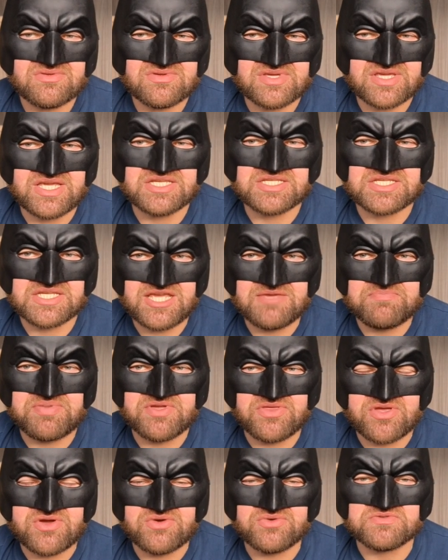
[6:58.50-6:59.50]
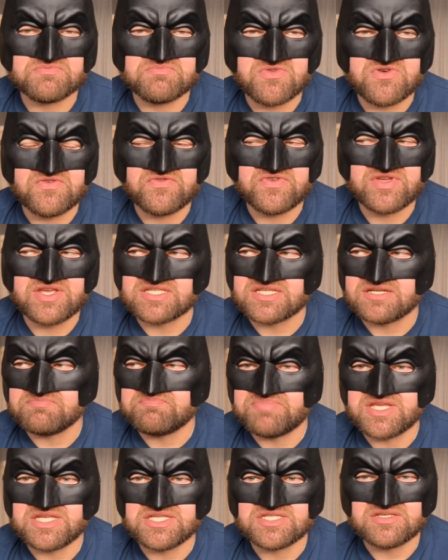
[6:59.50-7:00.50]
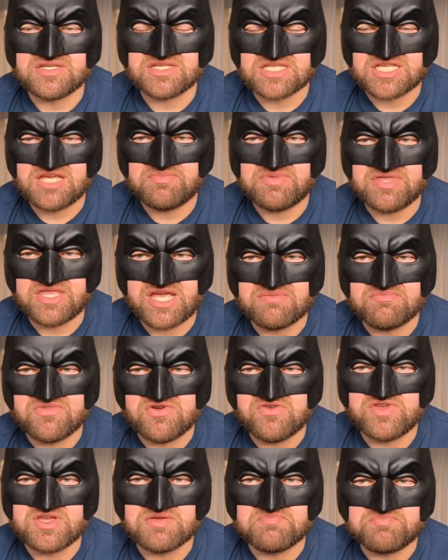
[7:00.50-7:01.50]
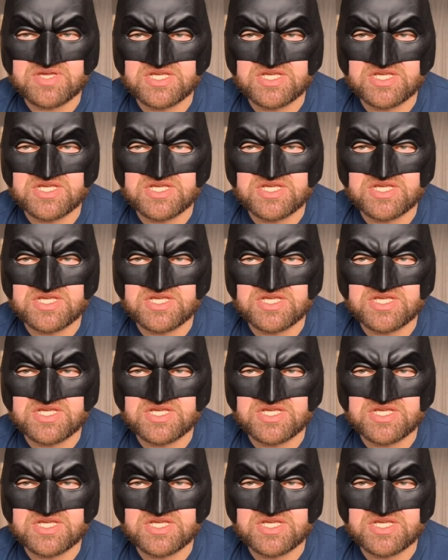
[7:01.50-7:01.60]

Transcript: he's keeping those movies in he's keeping that movie in